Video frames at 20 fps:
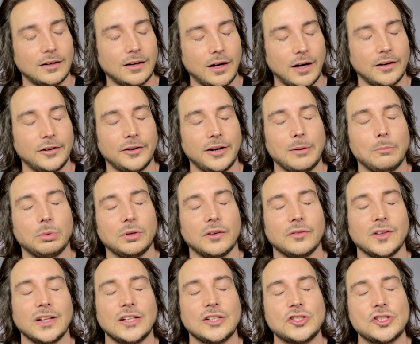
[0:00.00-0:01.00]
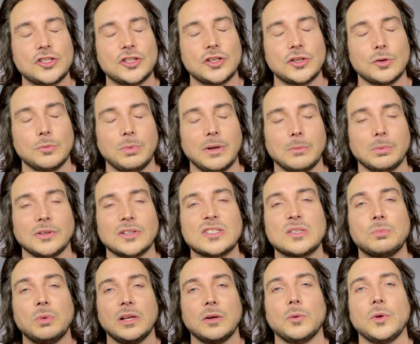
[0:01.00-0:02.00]
honor and privilege to be able to
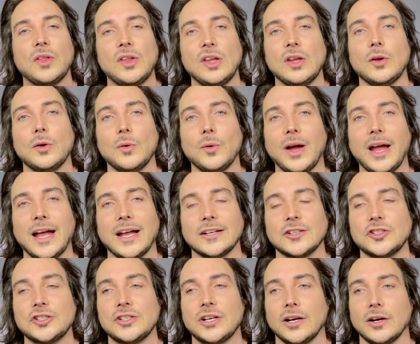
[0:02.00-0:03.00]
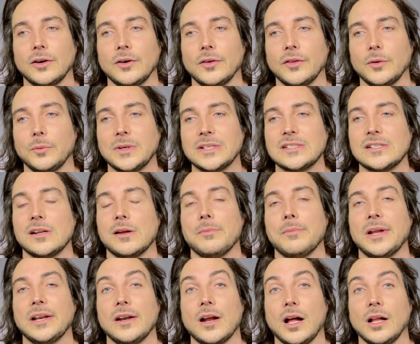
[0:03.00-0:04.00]
speak with you and share the
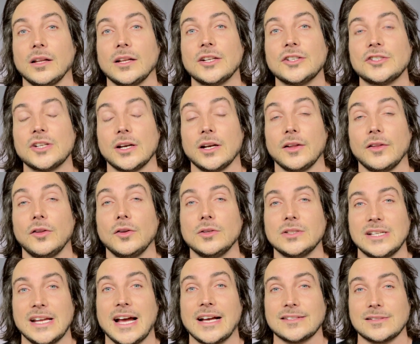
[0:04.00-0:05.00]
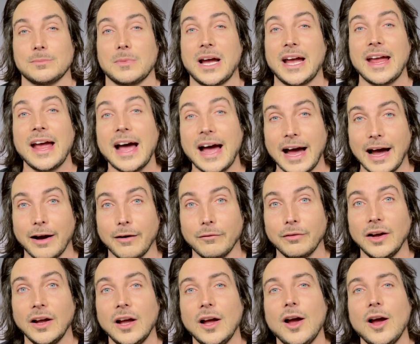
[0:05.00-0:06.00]
wisdom and knowledge and enthusiasm I have